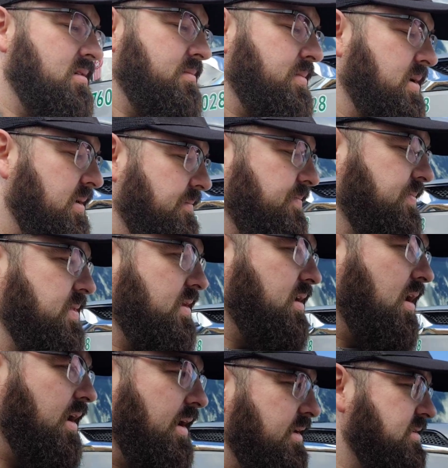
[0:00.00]
But
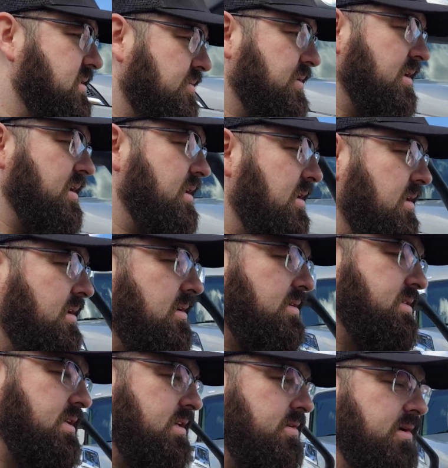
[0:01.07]
all right, so we're gonna
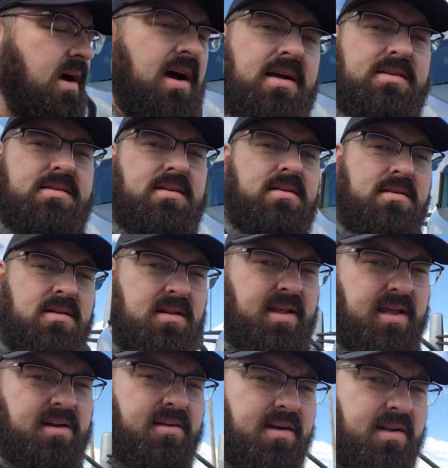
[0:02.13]
see you guys
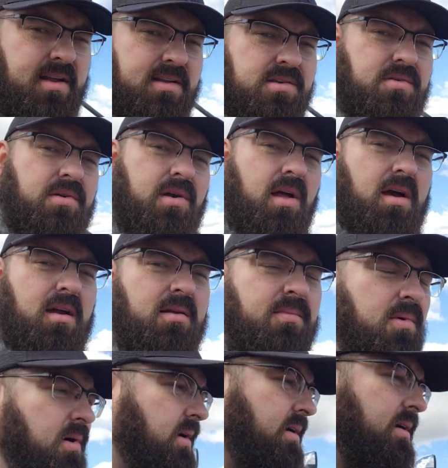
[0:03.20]
later at like two o'clock in the
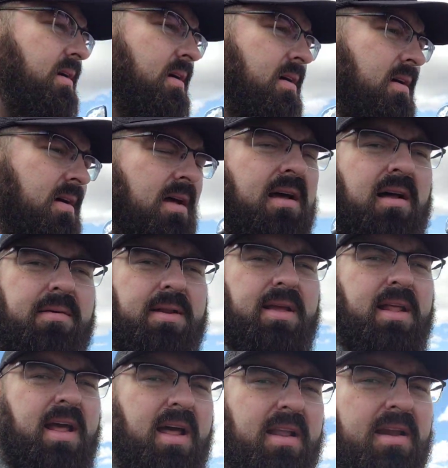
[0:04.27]
morning. I'm gonna
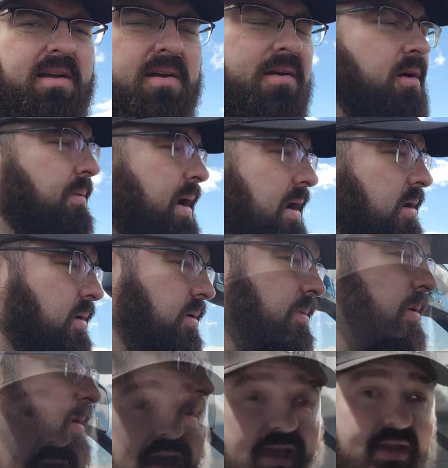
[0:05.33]
get out of here and go back I'm home.
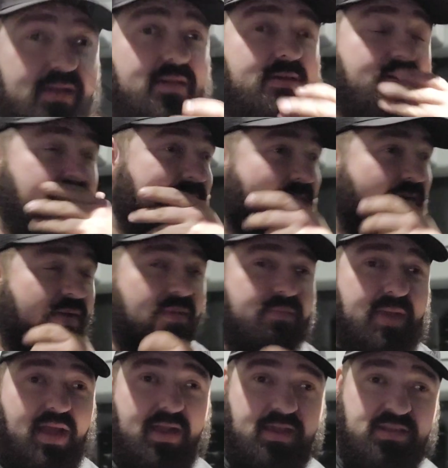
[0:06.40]
back. I'm
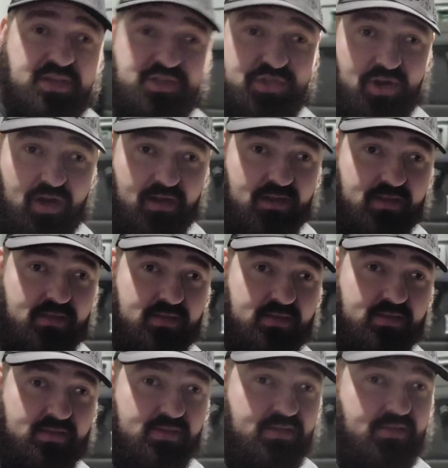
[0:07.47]
back in the truck.
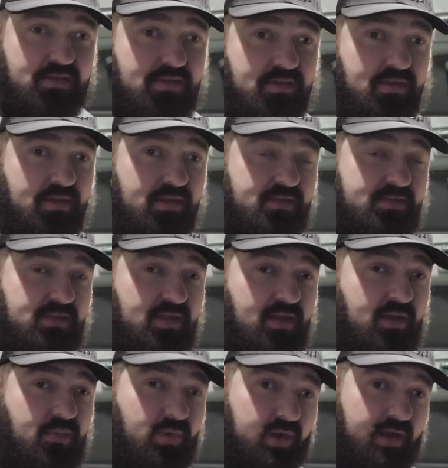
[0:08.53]
It's uh,
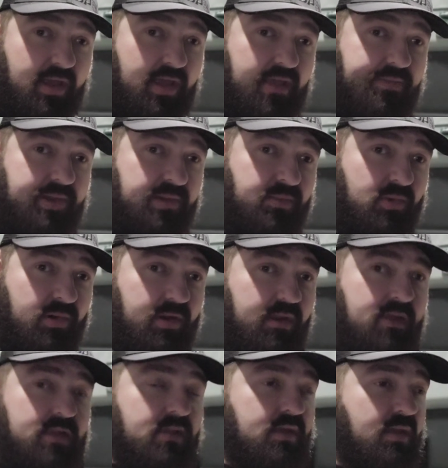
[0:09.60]
1 a.m. in the morning,
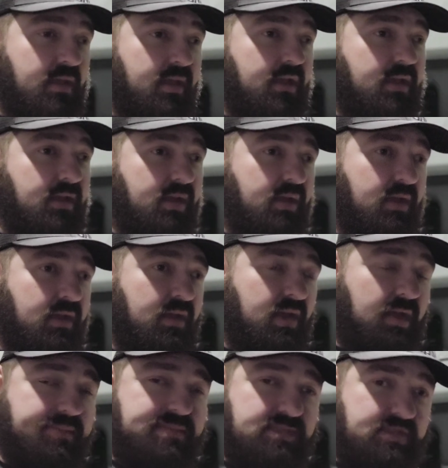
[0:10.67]
and uh,
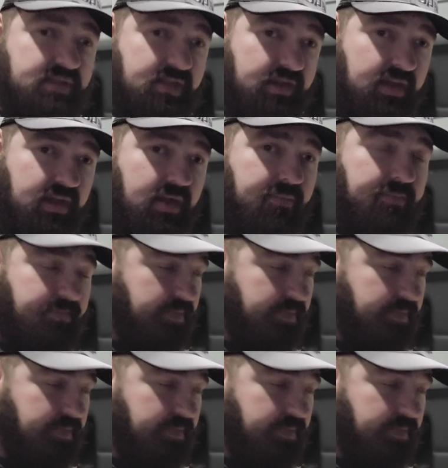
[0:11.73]
I'm just getting up.